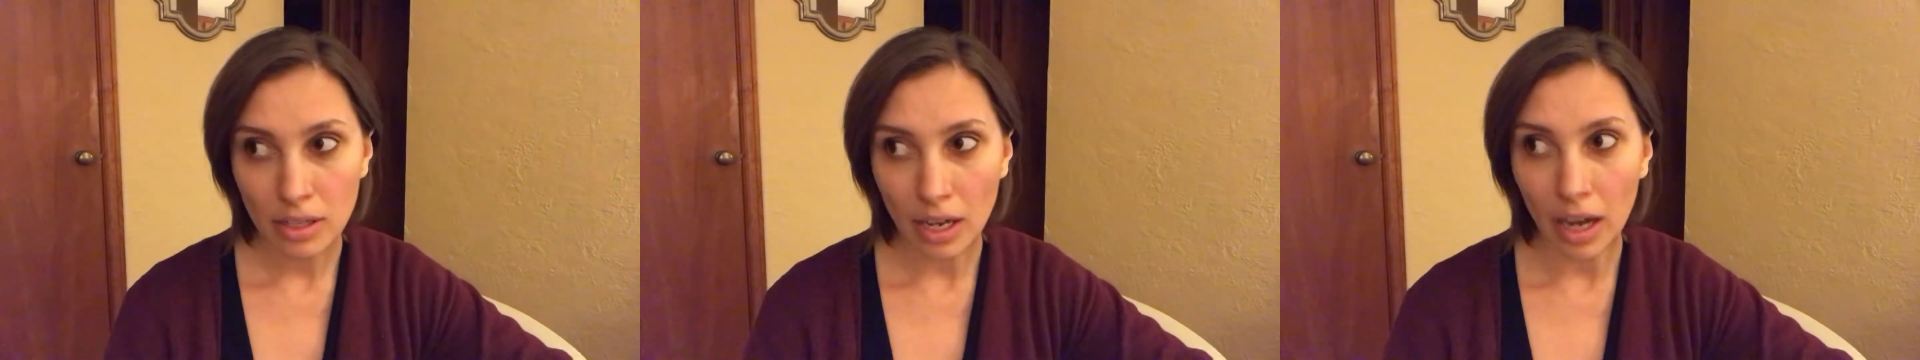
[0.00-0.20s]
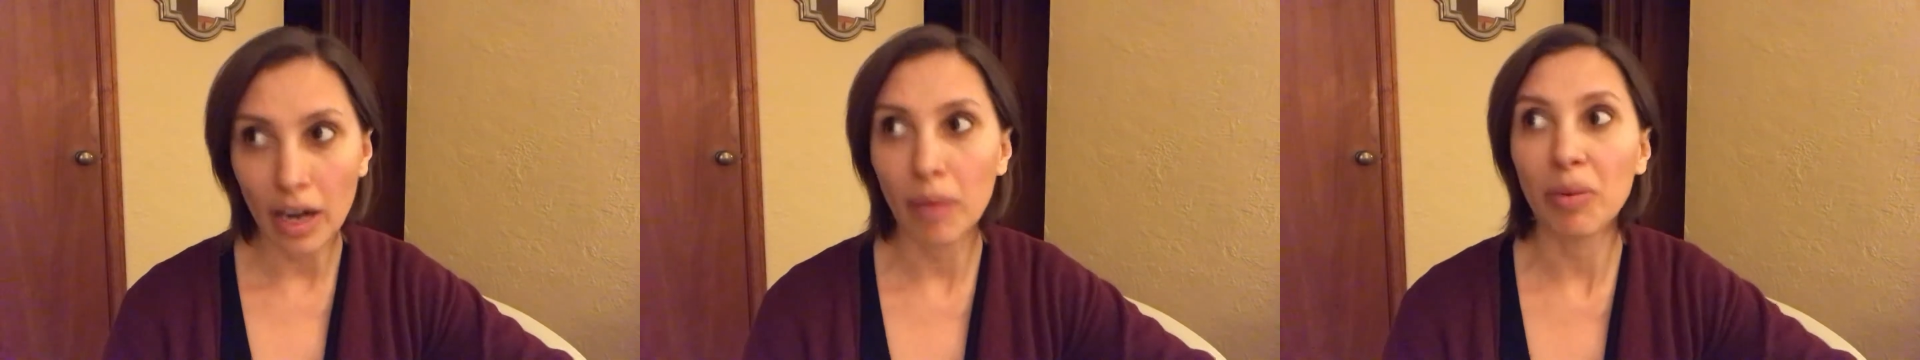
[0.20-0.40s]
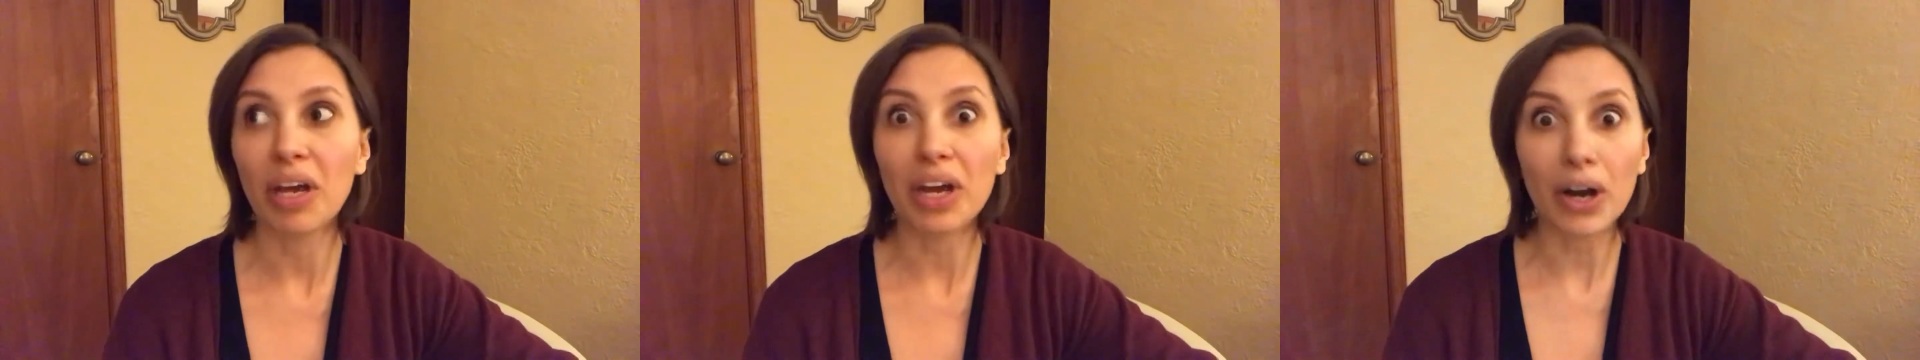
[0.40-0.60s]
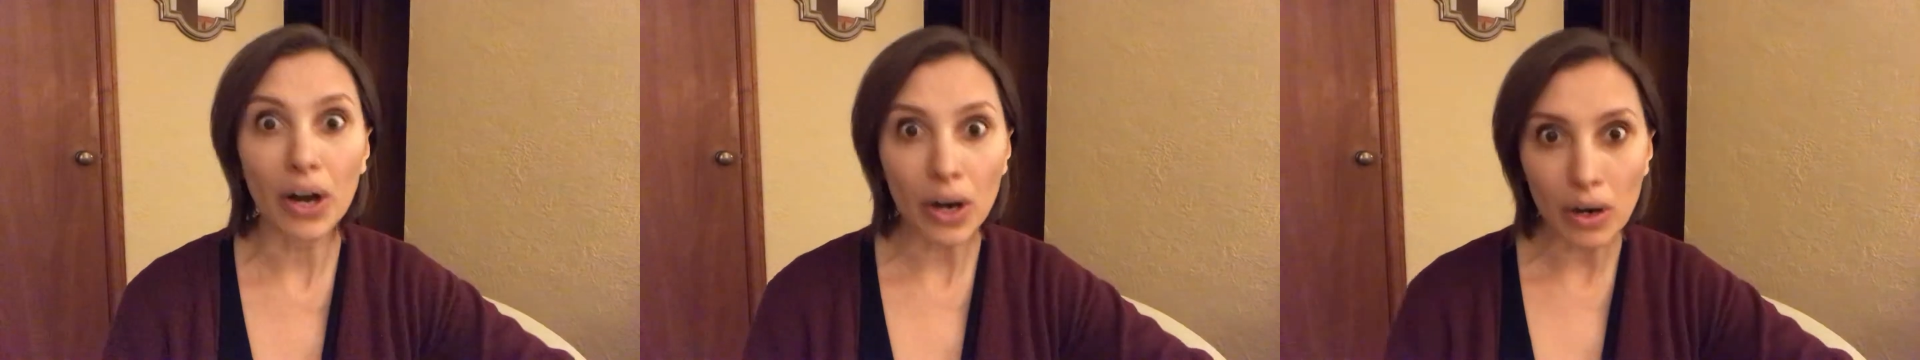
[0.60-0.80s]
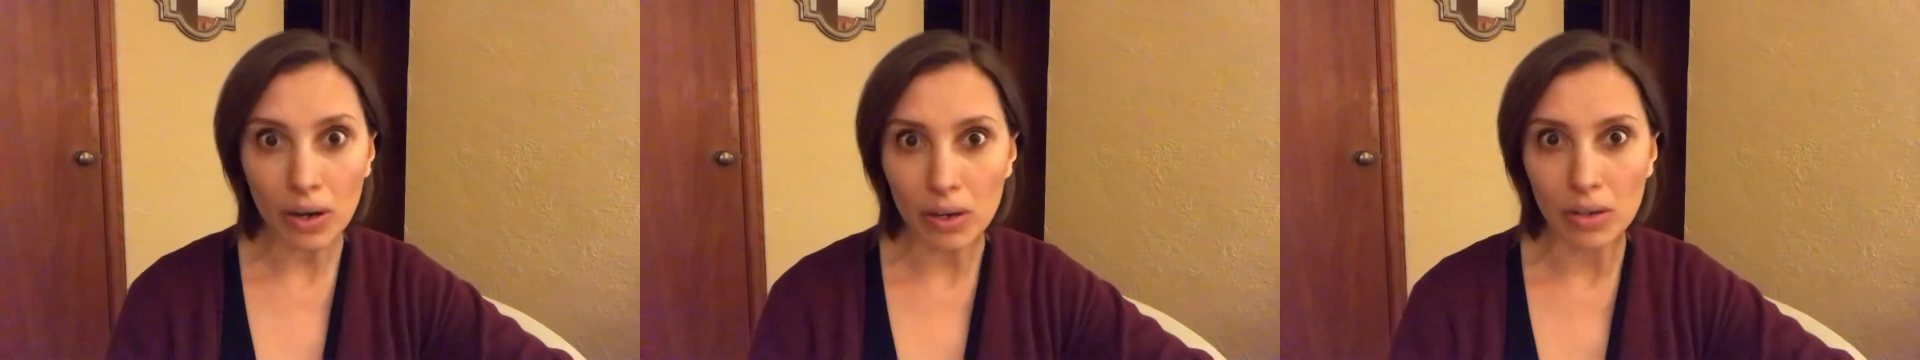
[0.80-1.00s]
And I'm like,
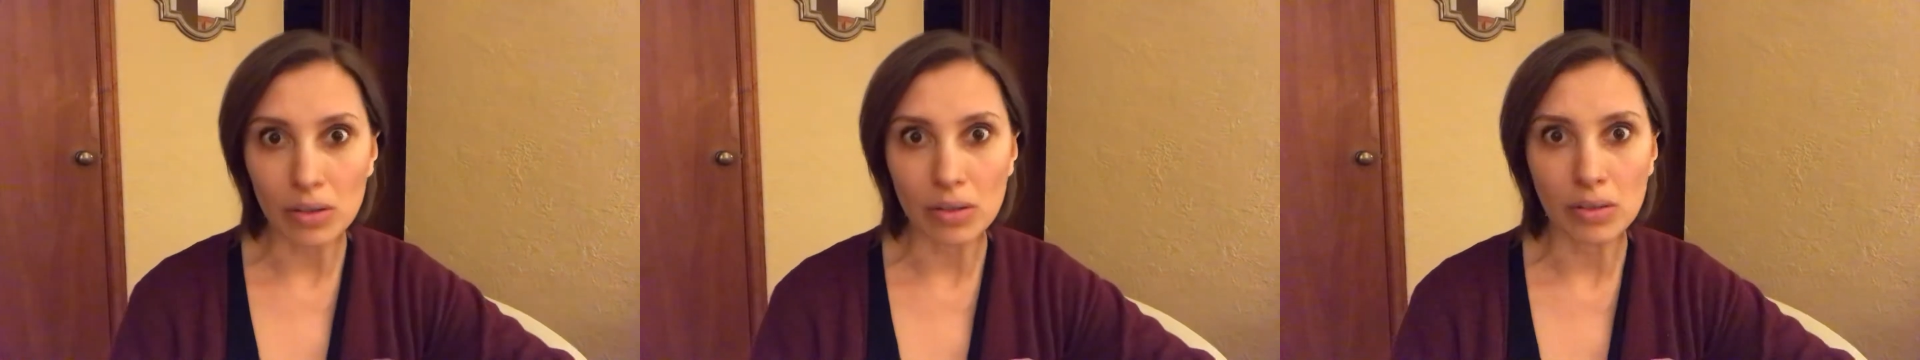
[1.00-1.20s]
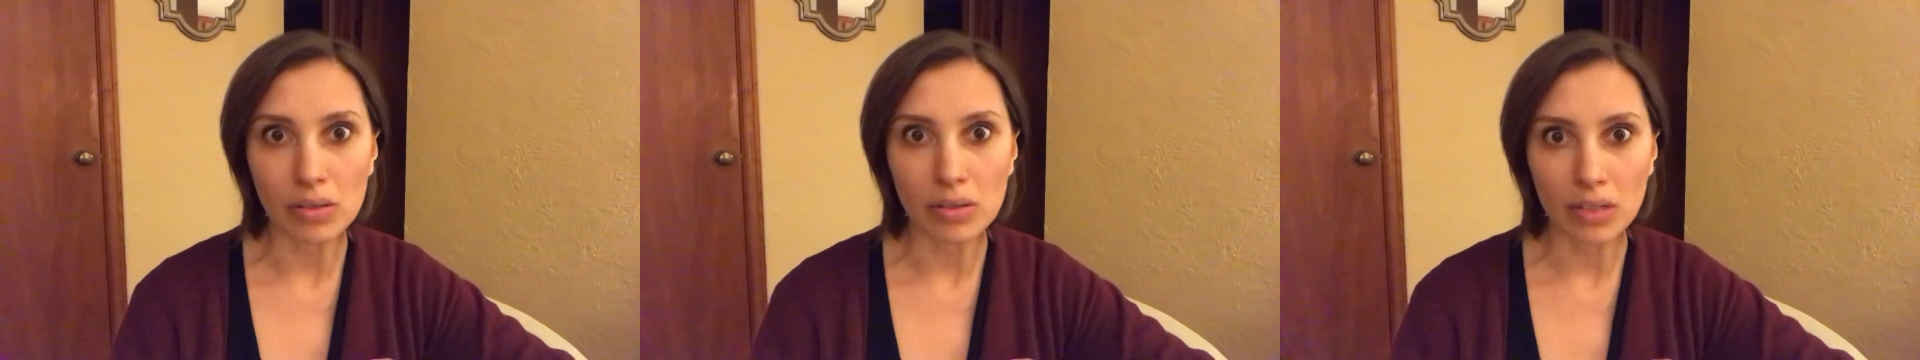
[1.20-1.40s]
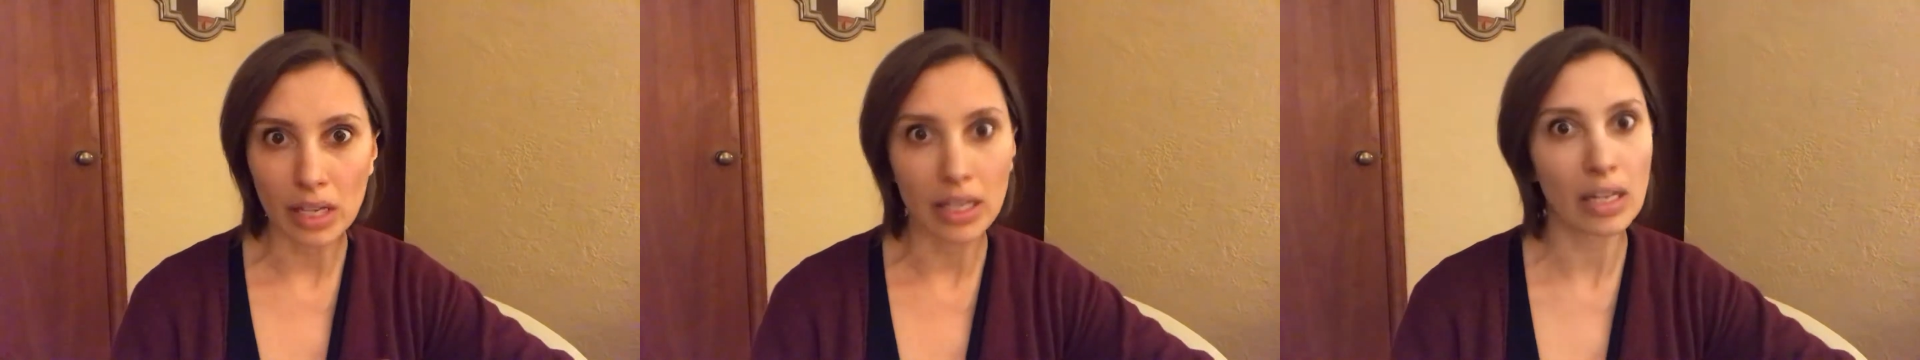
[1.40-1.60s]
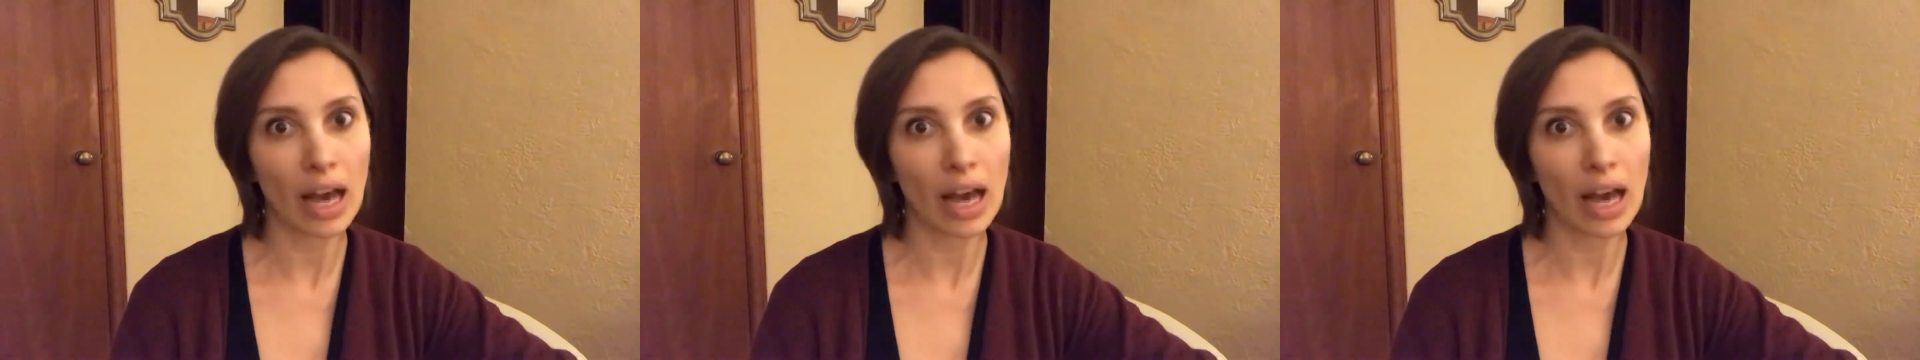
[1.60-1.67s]
oh, like